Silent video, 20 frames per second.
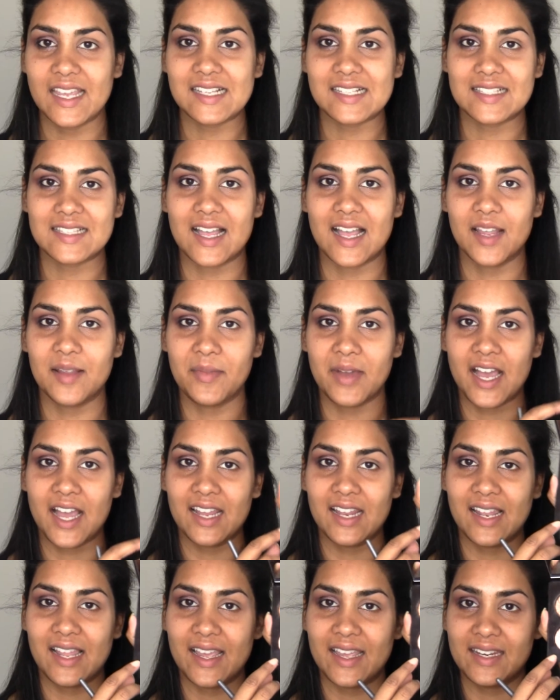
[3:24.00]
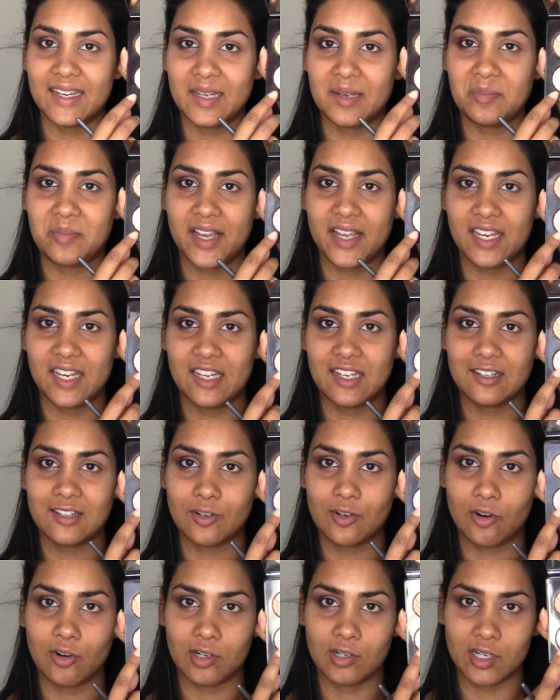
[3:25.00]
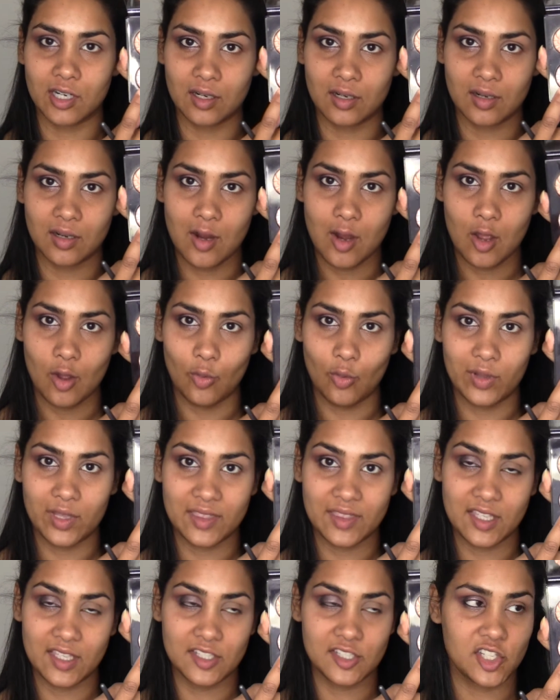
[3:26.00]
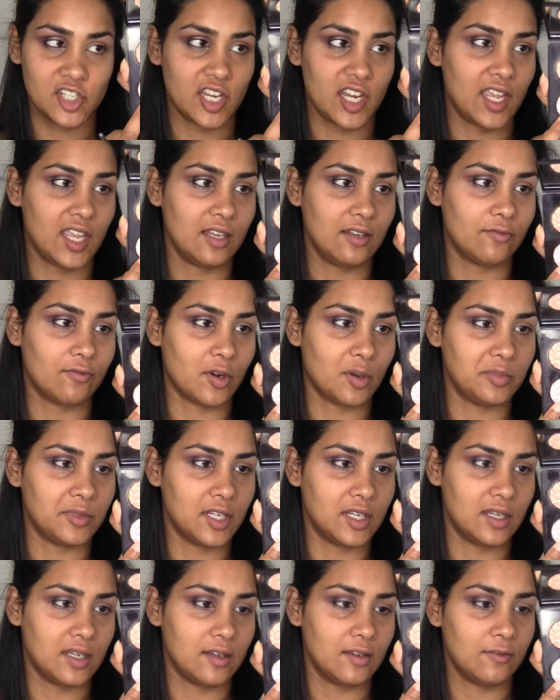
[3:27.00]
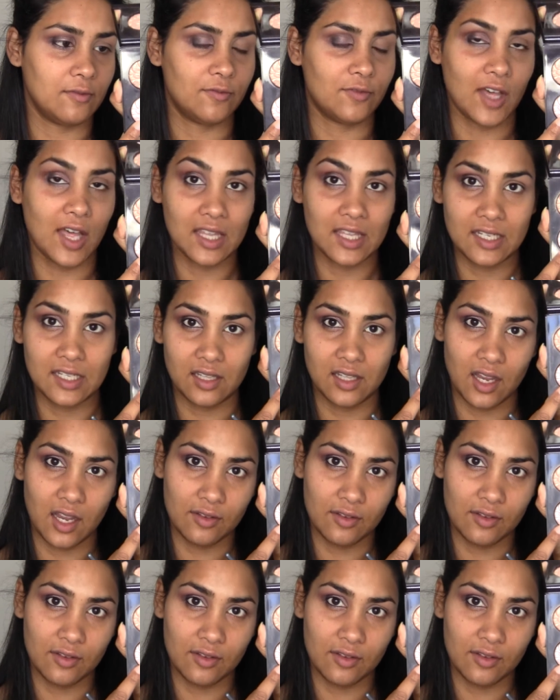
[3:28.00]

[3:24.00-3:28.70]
Next, I'm highlighting my inner corner with this shade from the Fall In